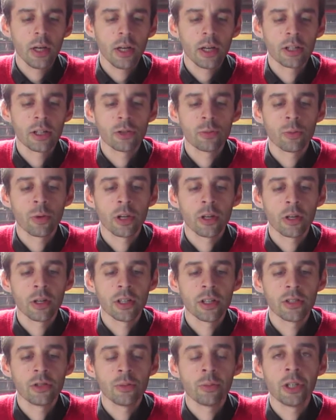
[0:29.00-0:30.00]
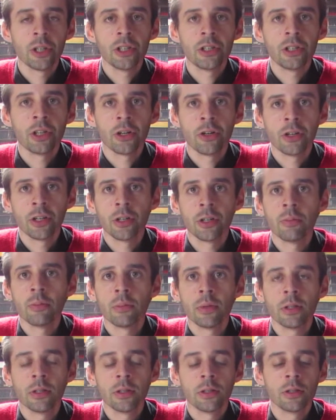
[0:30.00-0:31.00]
as well as humanitarian
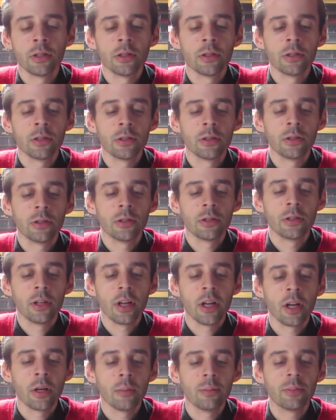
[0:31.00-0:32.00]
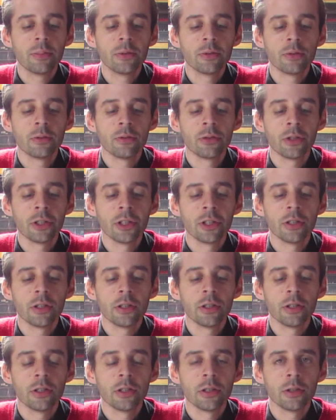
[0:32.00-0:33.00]
help during
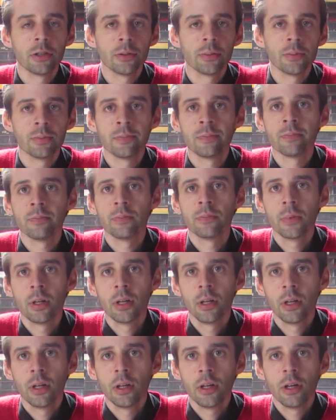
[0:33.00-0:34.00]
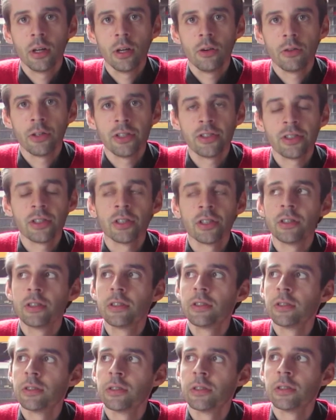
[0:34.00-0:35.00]
the
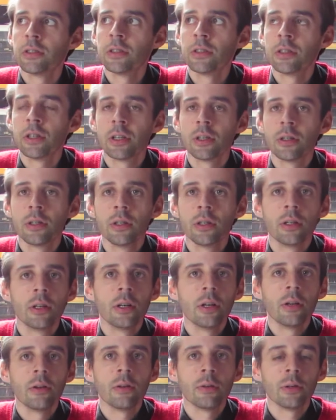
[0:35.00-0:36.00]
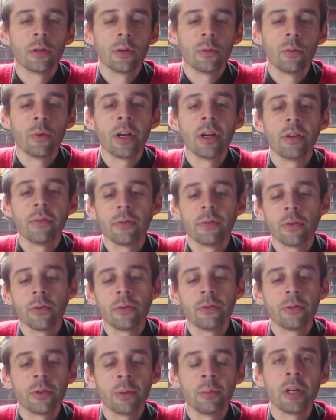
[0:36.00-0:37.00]
recent wave
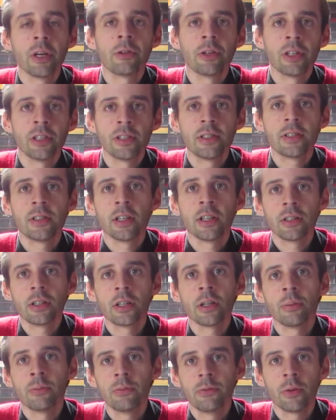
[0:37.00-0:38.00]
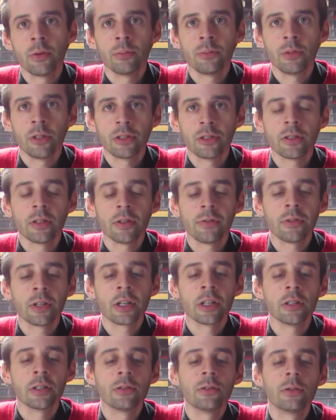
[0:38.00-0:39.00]
of immigrants that come from North
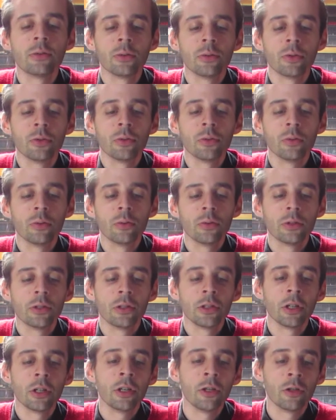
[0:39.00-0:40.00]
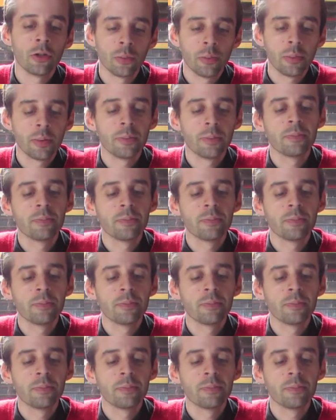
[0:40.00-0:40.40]
Africa to Europe.